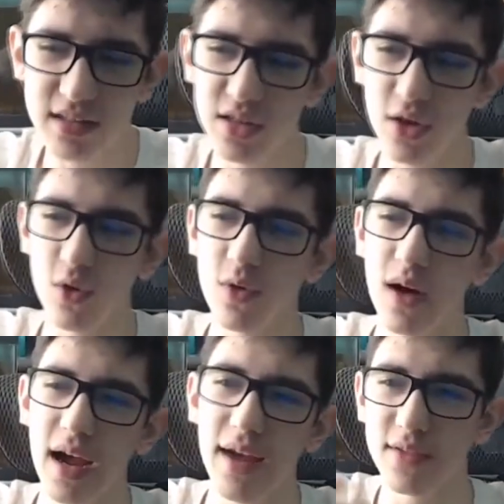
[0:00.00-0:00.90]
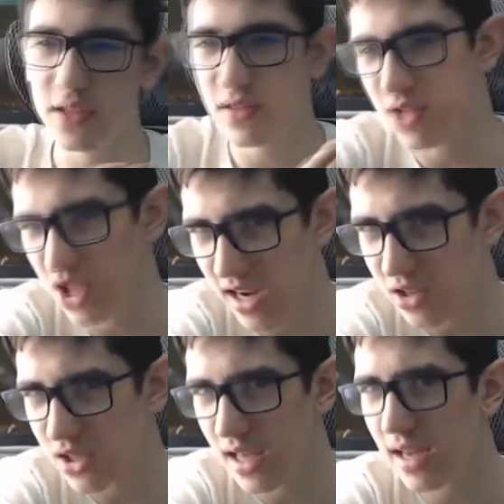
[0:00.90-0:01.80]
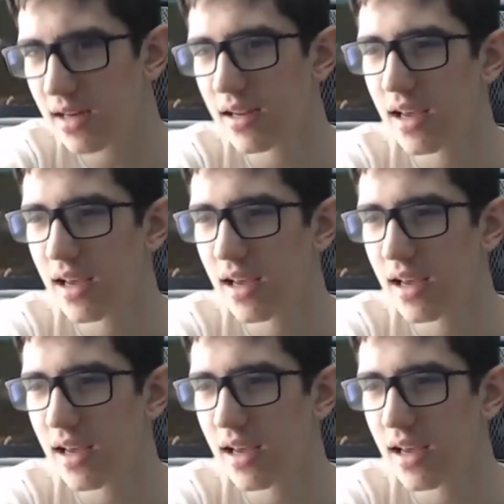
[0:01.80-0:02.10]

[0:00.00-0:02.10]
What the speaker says: So I have to change that,